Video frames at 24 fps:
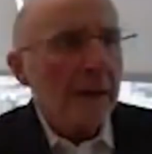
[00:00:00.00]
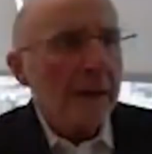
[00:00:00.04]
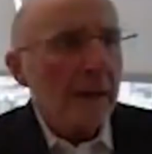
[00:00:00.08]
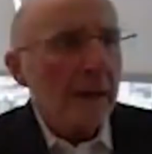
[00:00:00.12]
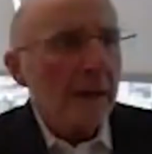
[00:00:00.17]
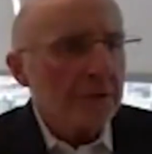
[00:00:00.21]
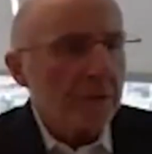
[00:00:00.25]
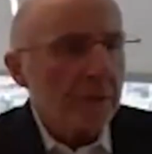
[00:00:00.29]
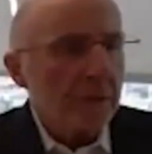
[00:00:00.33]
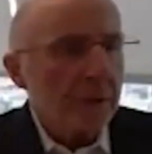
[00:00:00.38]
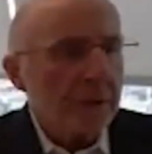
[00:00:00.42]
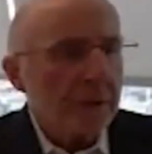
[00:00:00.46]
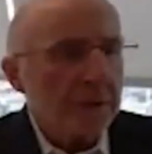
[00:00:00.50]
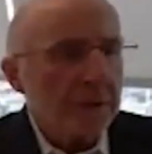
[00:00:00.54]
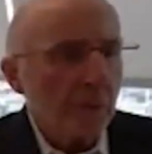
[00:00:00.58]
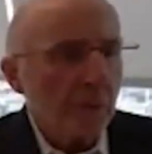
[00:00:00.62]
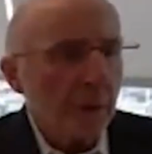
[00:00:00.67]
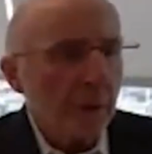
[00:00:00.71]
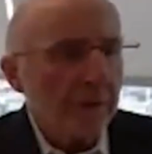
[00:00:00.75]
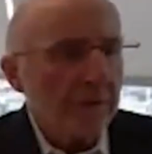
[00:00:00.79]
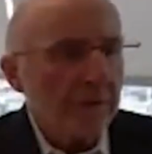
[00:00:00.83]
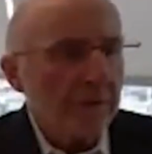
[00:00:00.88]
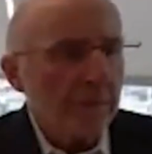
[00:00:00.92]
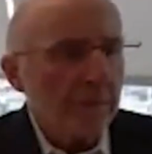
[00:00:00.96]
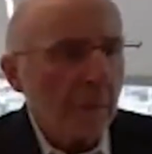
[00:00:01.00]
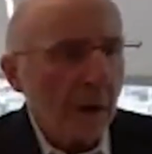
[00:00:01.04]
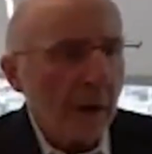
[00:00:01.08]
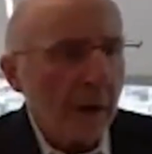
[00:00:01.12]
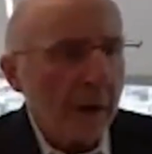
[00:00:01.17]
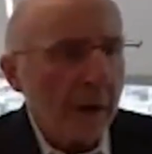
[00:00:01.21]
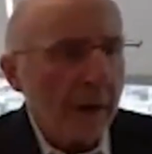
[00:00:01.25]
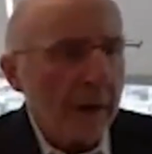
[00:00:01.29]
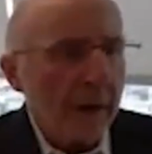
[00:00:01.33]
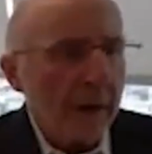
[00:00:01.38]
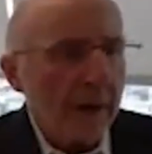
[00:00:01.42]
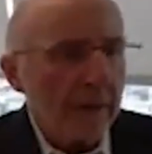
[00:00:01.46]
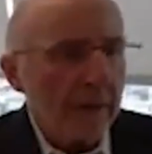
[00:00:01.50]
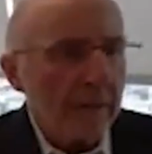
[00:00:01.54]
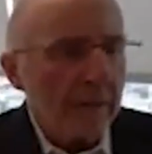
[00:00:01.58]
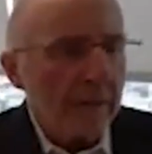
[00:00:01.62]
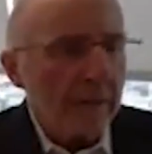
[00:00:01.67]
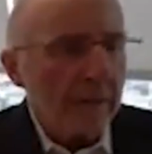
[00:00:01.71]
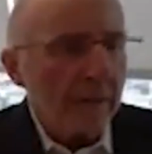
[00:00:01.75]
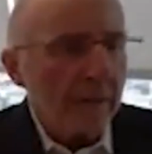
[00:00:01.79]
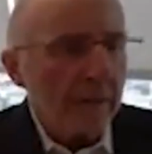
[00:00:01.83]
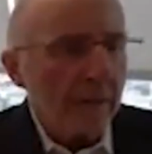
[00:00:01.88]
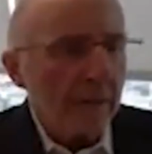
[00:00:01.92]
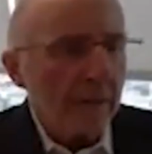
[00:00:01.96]
Nicolas, it's with my
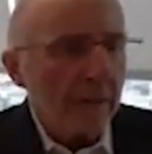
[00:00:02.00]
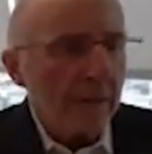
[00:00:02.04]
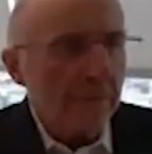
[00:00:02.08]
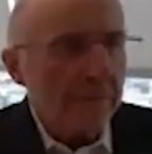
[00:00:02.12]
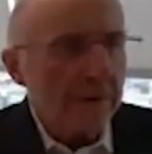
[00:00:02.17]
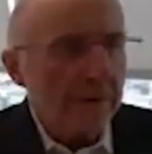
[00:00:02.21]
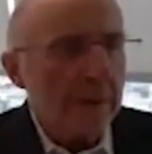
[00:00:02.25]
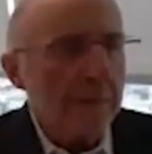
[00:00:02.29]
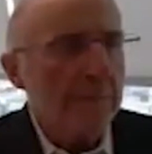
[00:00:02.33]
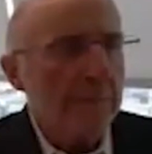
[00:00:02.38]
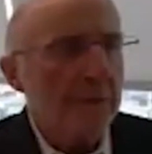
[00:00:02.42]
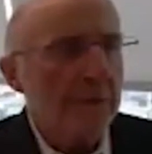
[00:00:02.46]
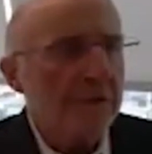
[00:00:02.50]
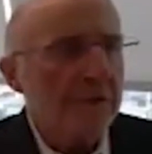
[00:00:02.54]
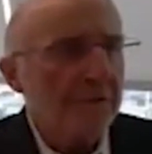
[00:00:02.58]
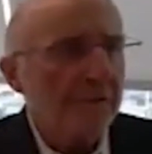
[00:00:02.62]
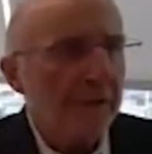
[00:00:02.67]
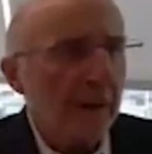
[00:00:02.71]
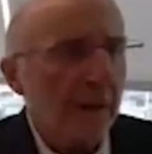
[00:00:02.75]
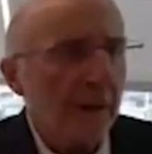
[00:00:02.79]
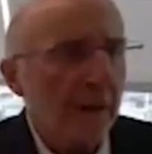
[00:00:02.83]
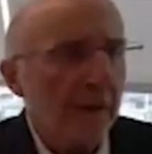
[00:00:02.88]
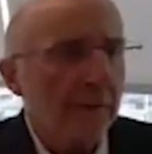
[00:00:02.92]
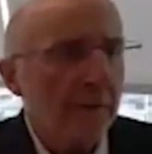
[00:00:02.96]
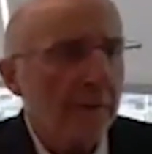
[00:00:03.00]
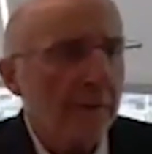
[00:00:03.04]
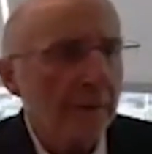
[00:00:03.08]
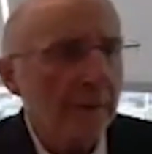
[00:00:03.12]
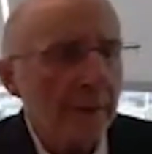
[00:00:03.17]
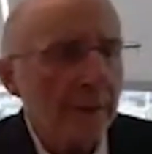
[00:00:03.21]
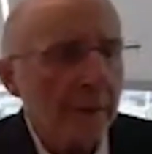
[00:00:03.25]
deepest felt